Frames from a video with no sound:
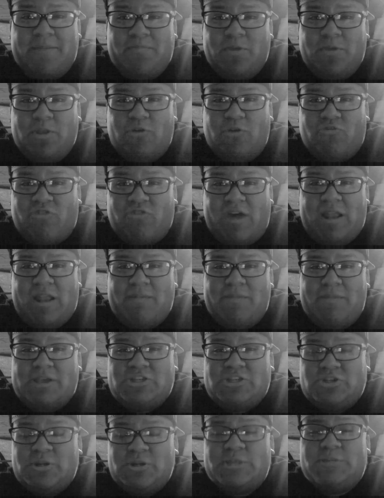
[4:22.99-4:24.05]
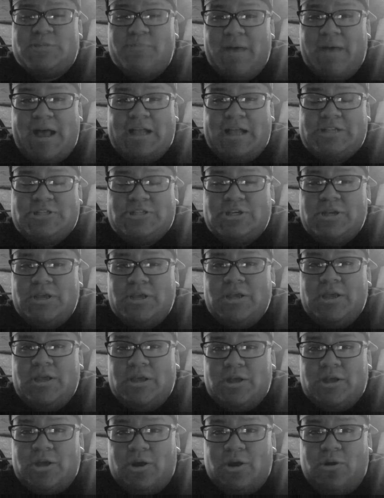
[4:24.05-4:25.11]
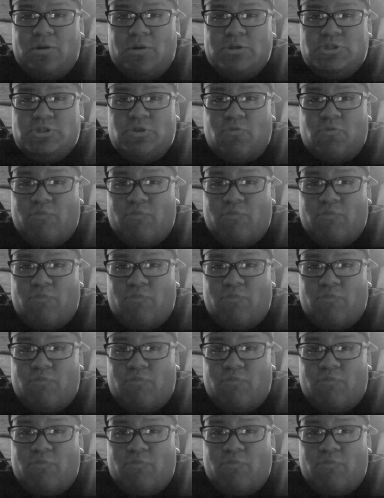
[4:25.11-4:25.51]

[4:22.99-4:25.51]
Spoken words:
you know, trying to make sure this match goes the